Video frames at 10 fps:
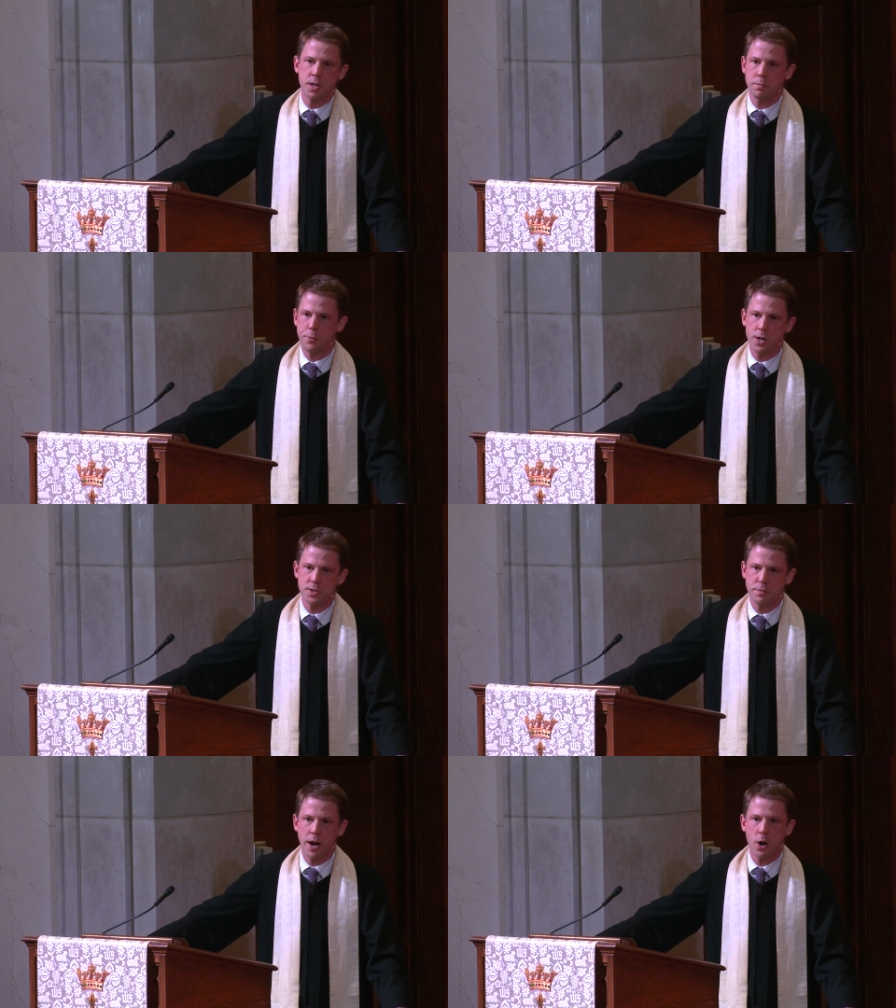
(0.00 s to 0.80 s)
in
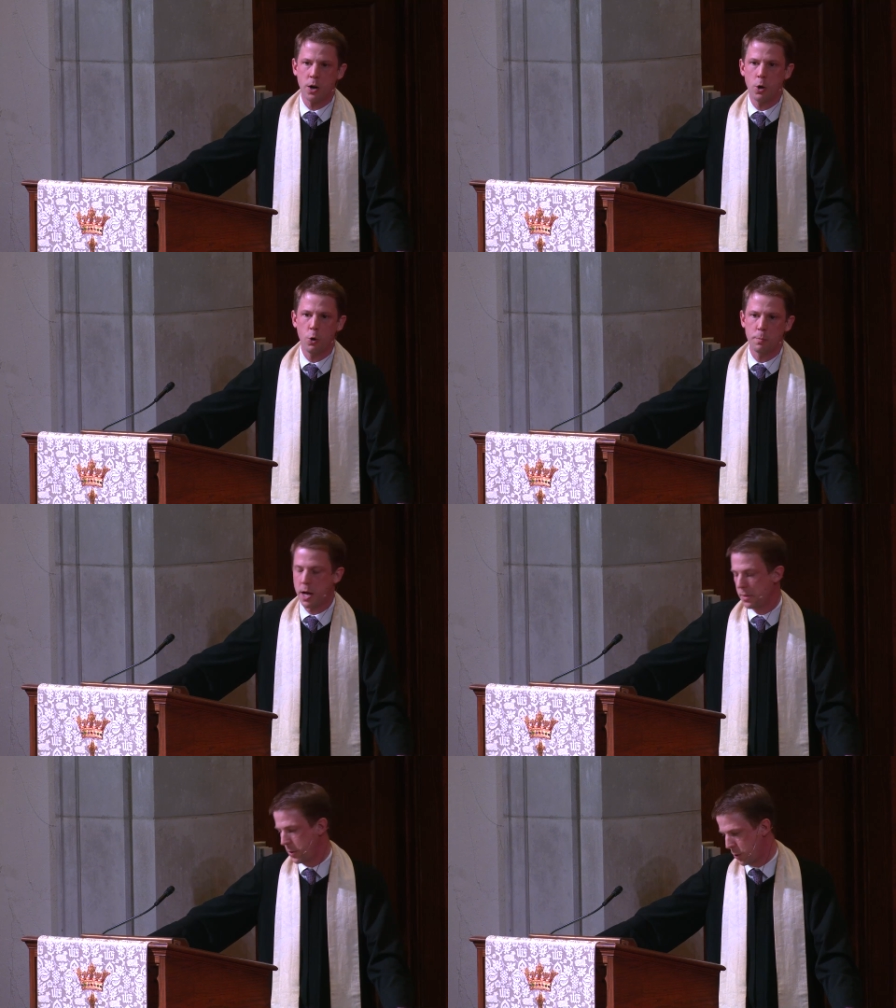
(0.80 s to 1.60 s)
front of our home
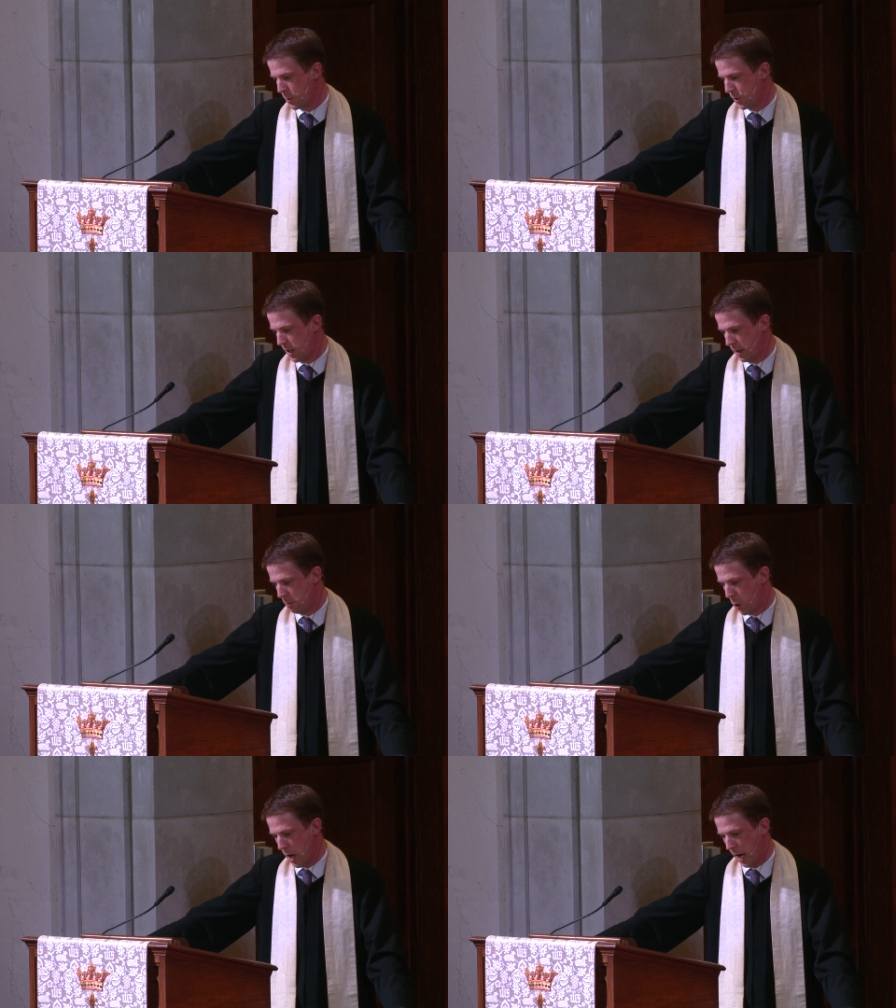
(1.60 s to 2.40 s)
on Thursday
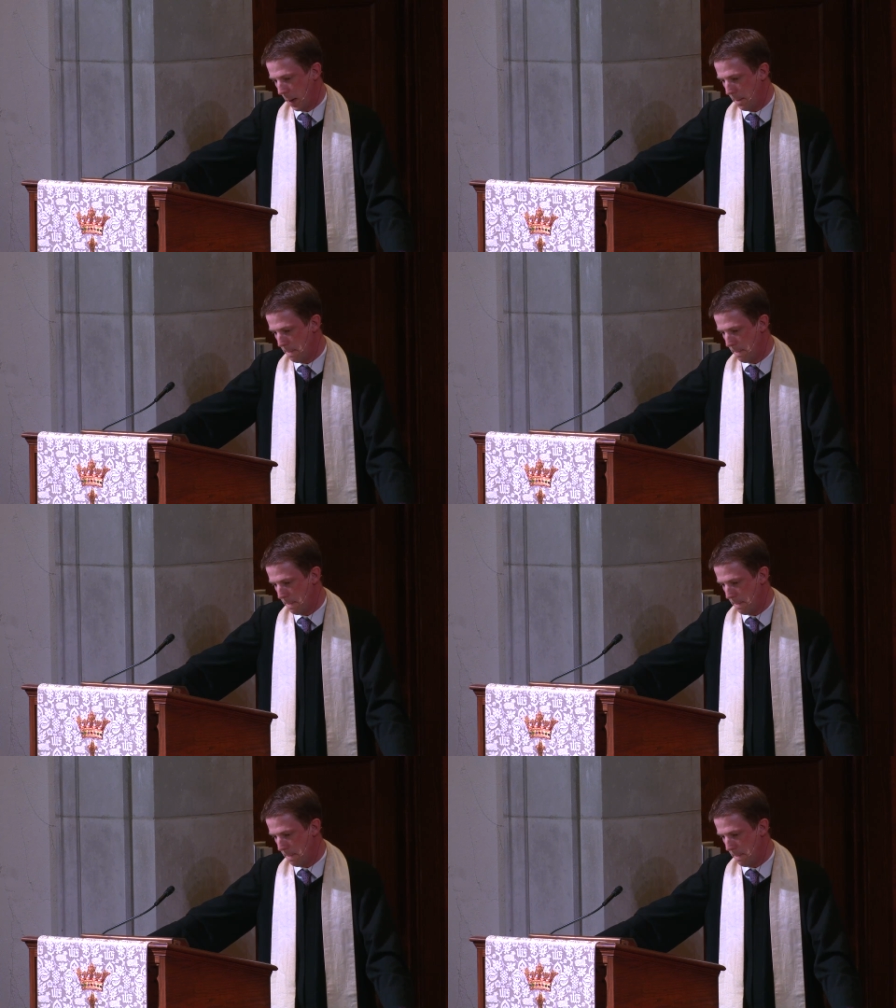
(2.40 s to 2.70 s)
morning.